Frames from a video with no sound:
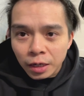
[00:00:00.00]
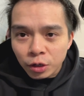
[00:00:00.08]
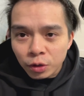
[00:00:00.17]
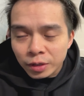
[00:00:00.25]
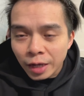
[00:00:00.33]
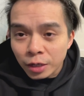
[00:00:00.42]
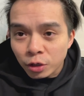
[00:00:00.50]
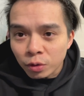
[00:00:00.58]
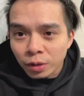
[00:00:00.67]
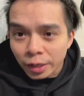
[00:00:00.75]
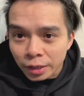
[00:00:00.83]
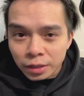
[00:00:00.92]
that I
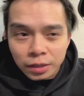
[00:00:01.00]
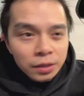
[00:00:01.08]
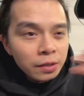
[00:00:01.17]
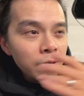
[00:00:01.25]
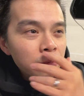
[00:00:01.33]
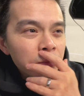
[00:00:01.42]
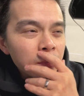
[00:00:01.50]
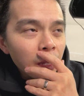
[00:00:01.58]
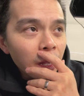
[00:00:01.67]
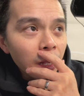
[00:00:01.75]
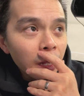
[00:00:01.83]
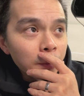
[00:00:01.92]
don't like.
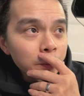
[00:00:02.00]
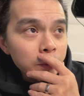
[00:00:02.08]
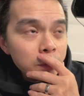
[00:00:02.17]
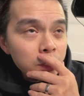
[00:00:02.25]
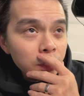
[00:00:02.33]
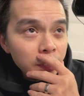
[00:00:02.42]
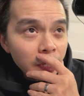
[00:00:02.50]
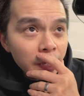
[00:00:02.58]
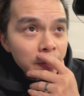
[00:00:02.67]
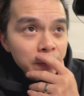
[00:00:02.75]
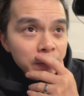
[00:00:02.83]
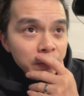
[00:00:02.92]
So
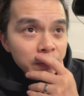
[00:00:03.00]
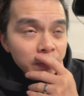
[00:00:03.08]
then